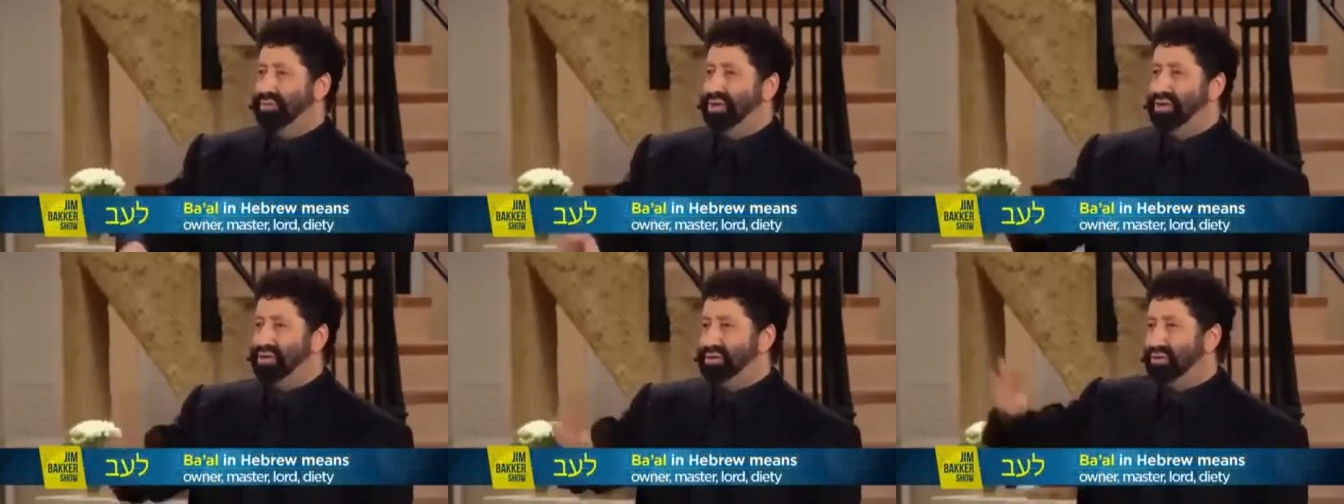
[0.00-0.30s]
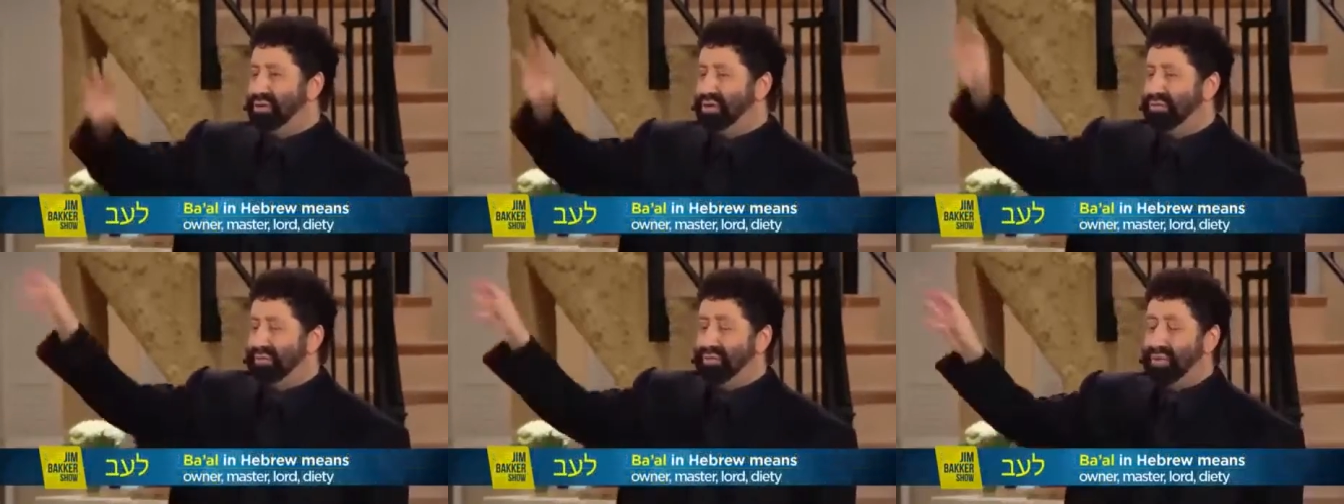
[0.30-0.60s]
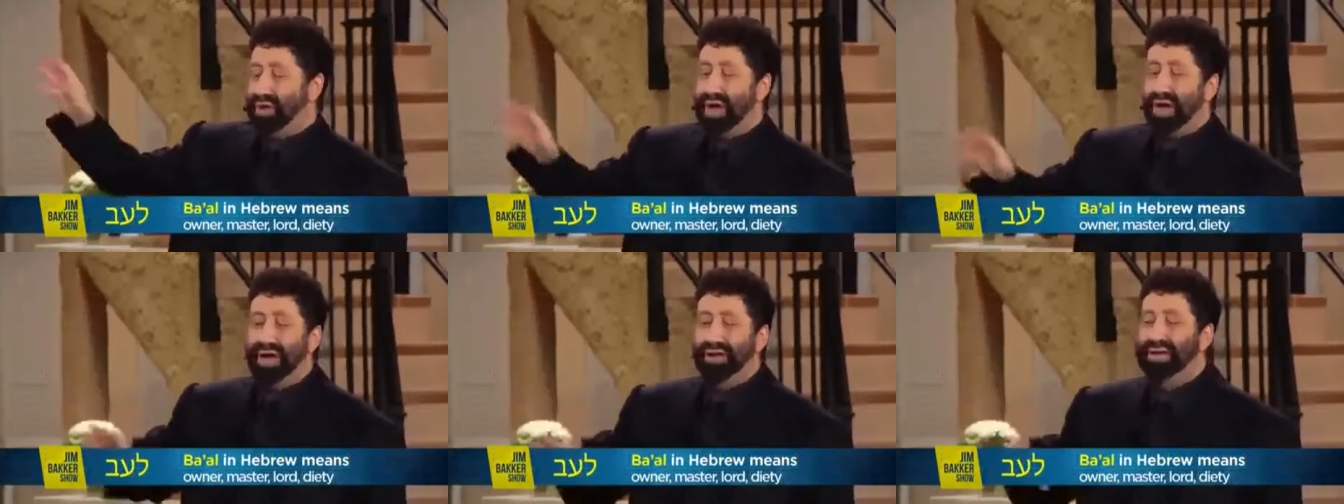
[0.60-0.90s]
When you turn away from
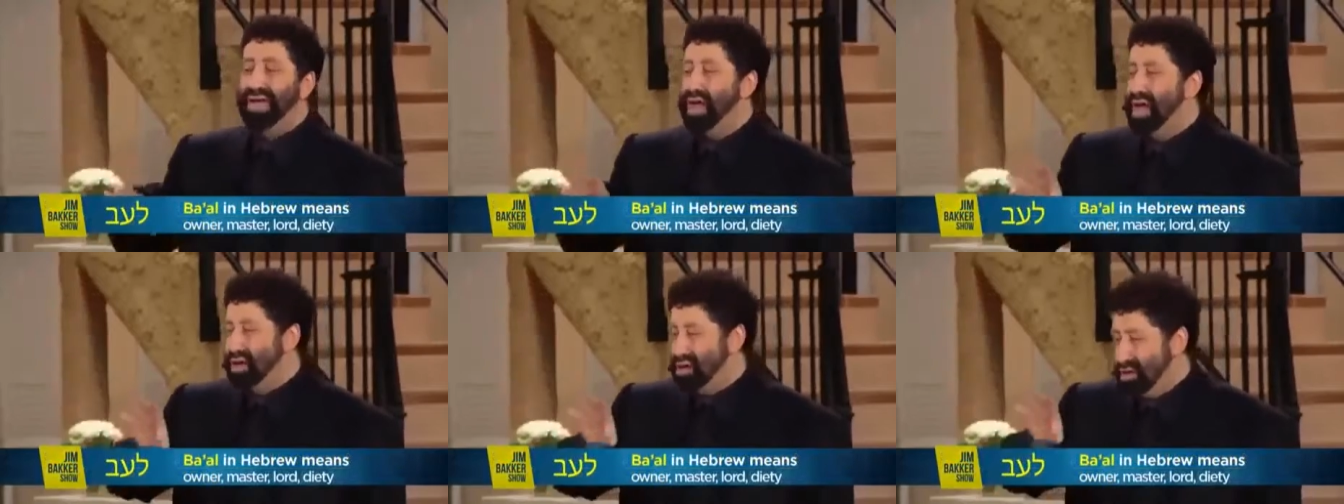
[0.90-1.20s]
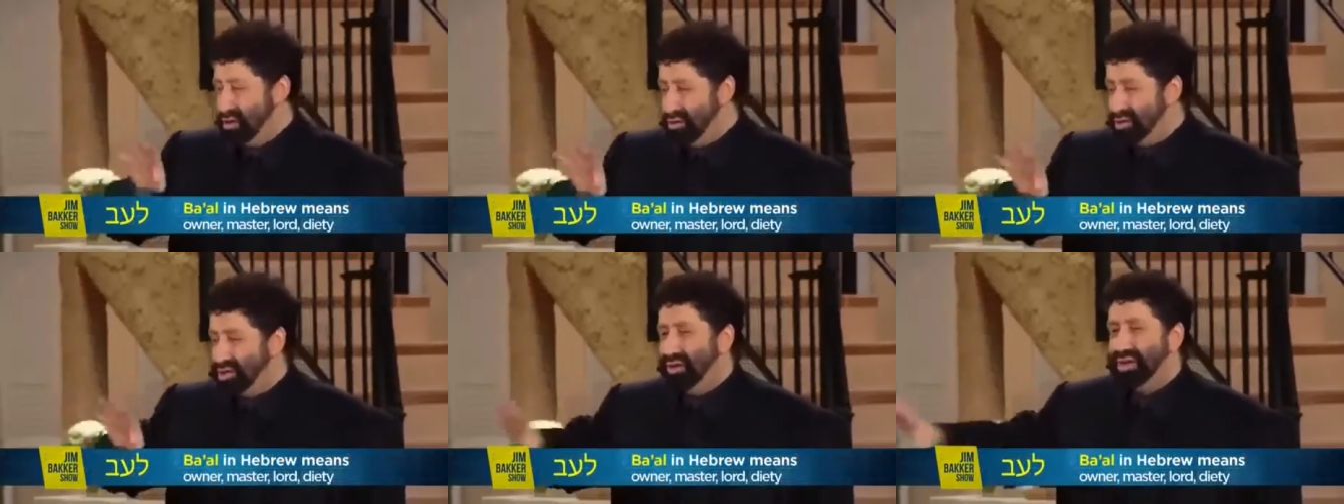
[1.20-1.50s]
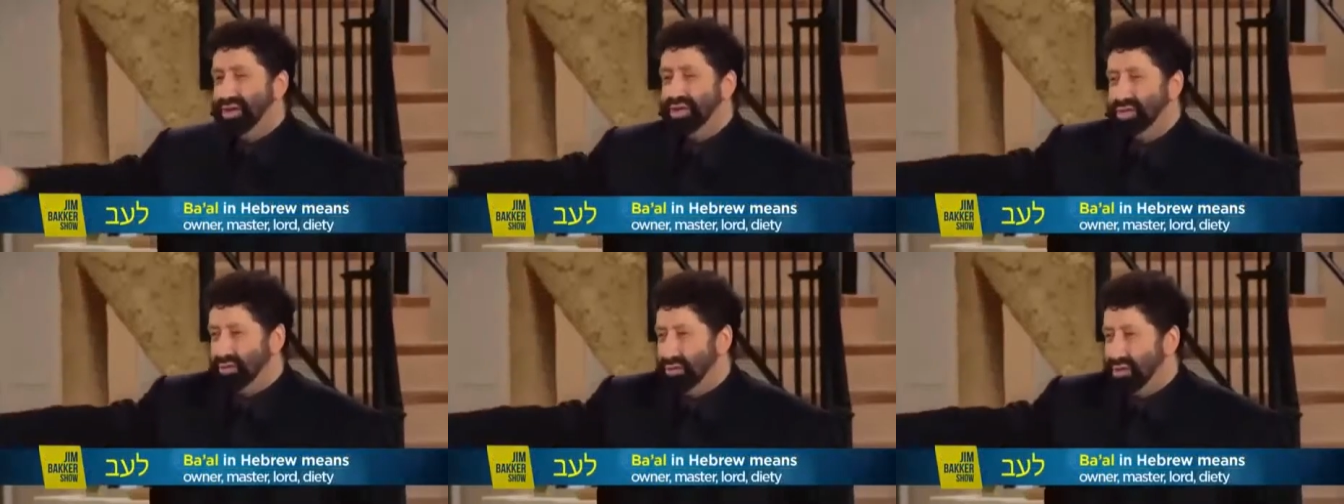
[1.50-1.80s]
God, you're
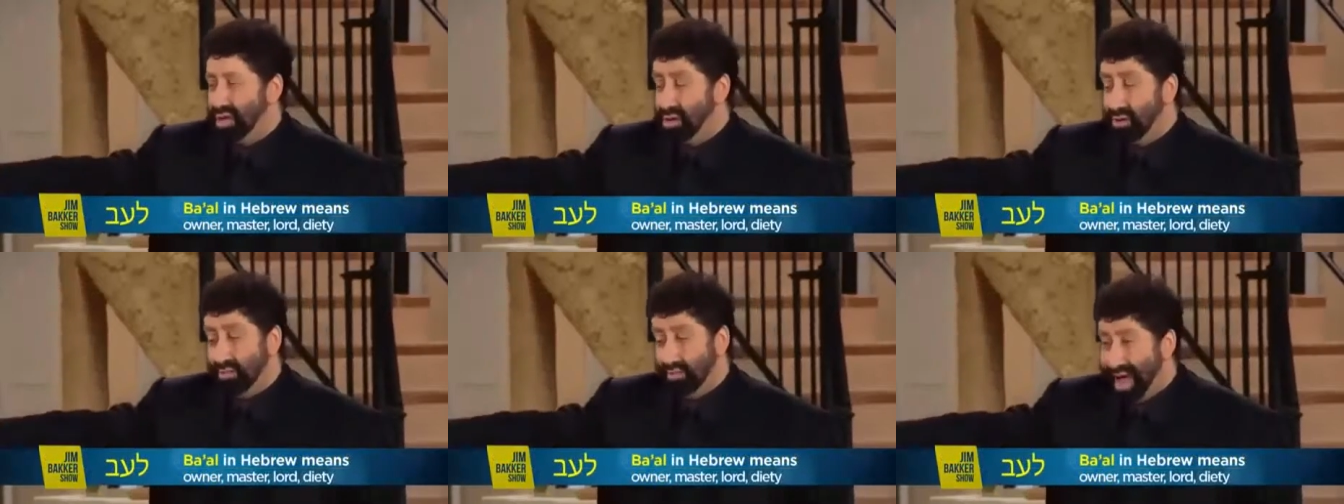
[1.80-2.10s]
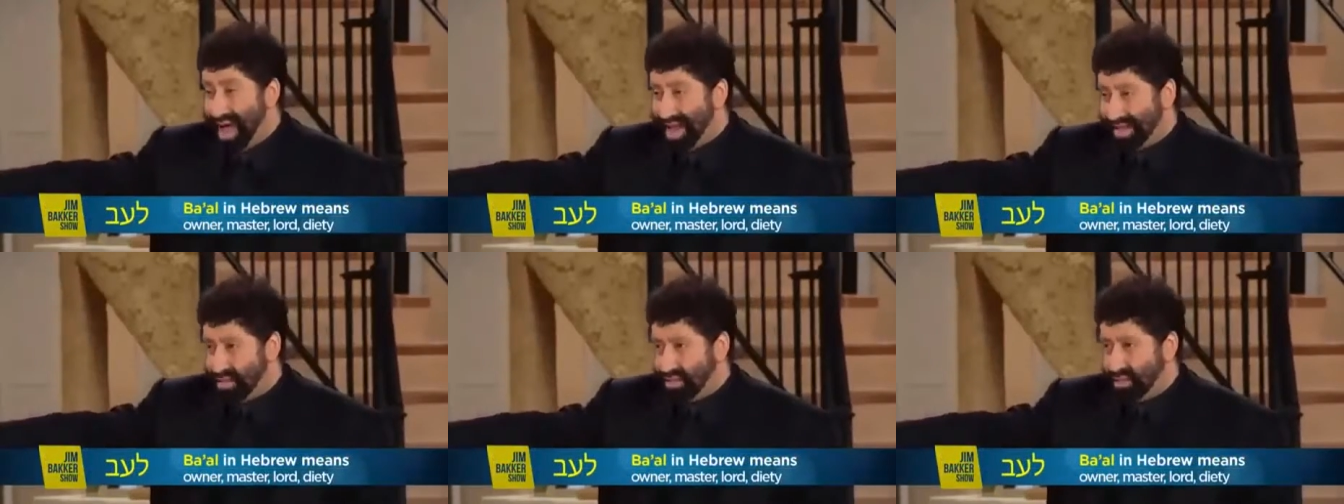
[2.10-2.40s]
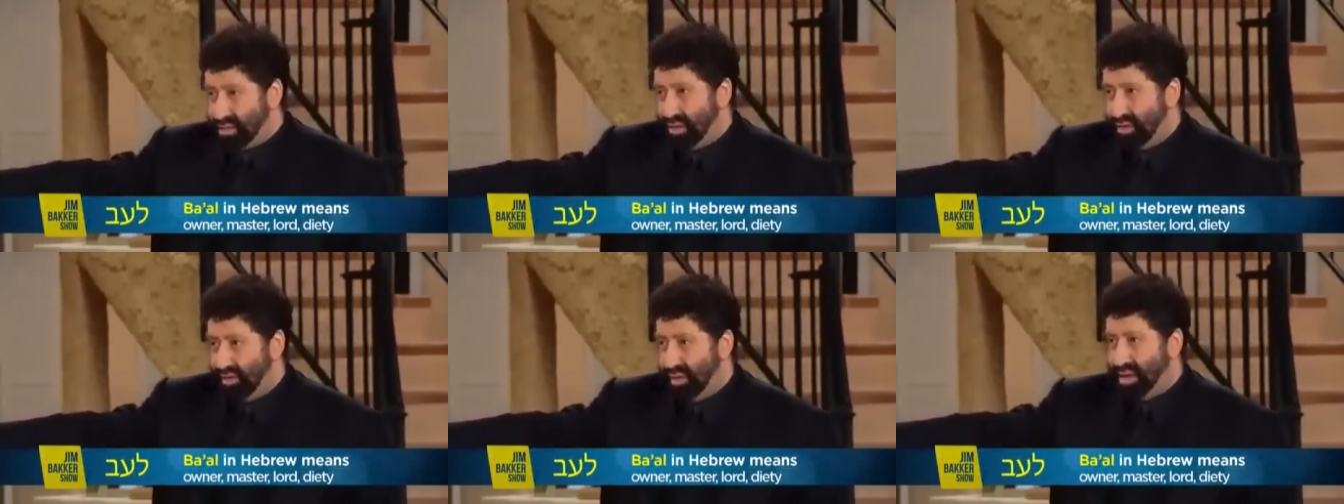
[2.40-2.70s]
turning to another
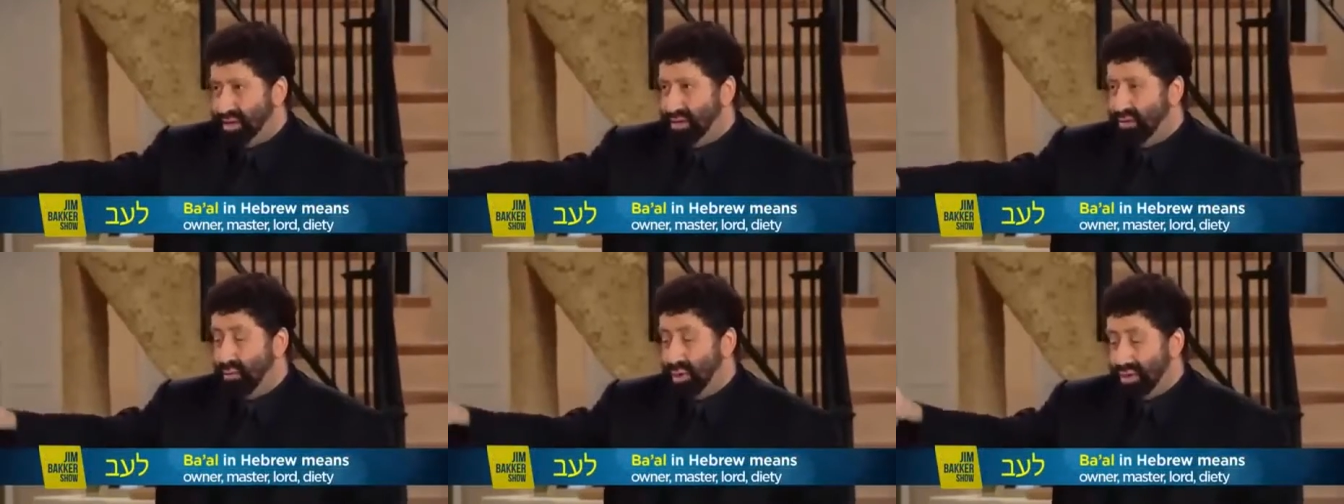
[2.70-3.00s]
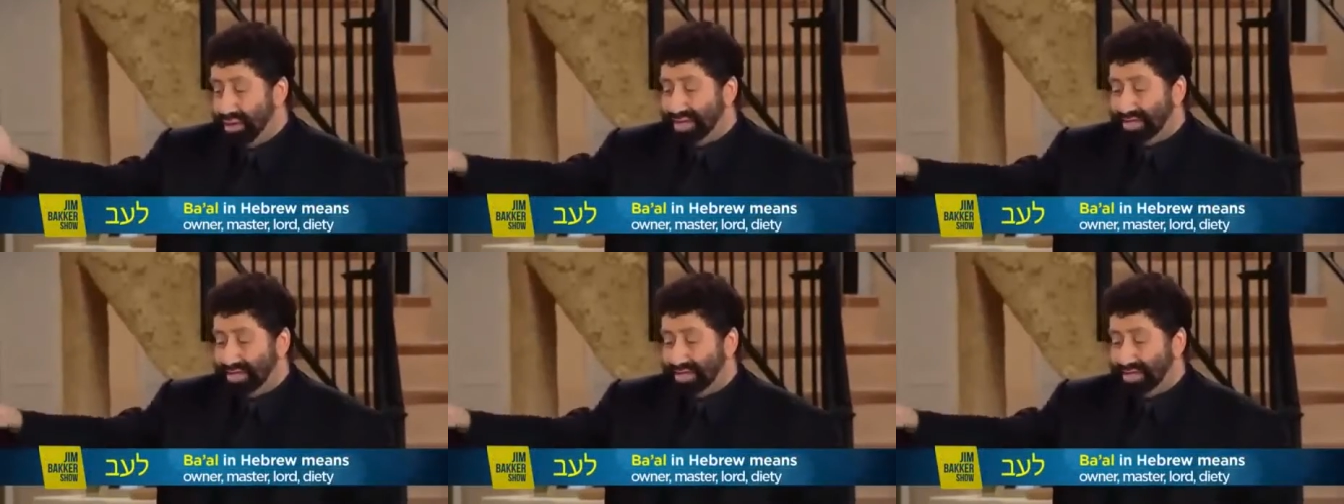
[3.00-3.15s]
master, and